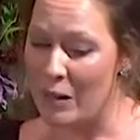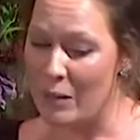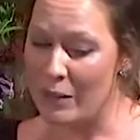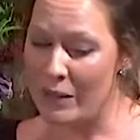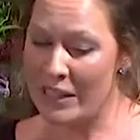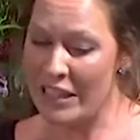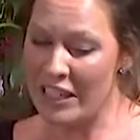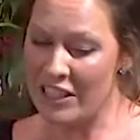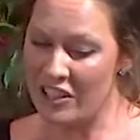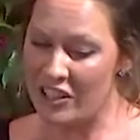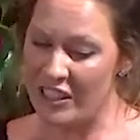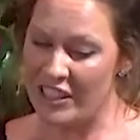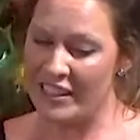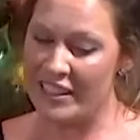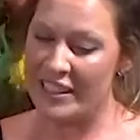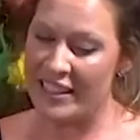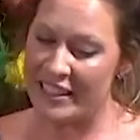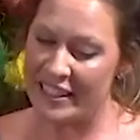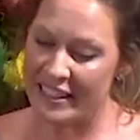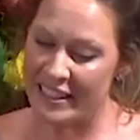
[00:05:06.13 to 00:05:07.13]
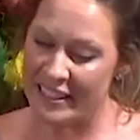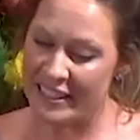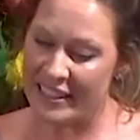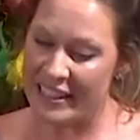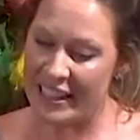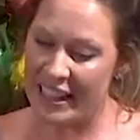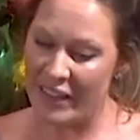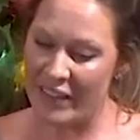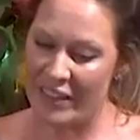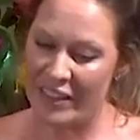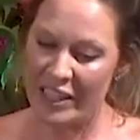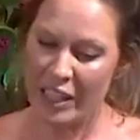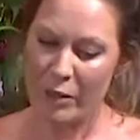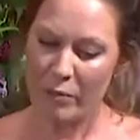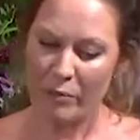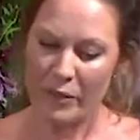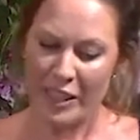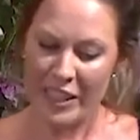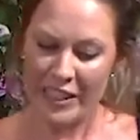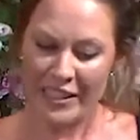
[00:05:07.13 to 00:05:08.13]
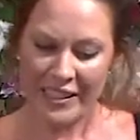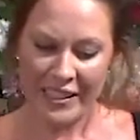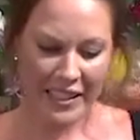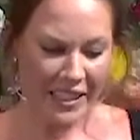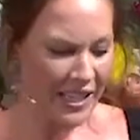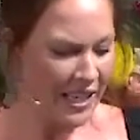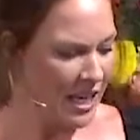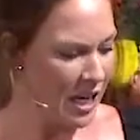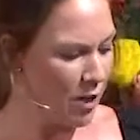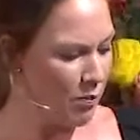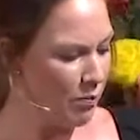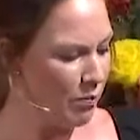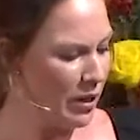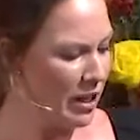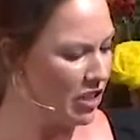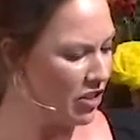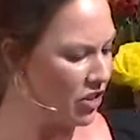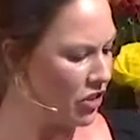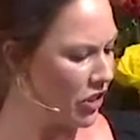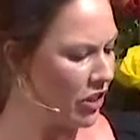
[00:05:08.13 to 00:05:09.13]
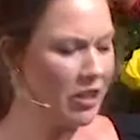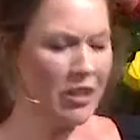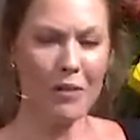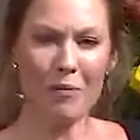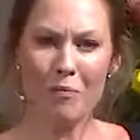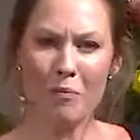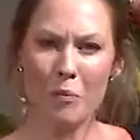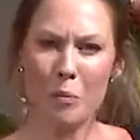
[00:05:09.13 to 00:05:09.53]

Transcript: But then Jesus is giving them this picture,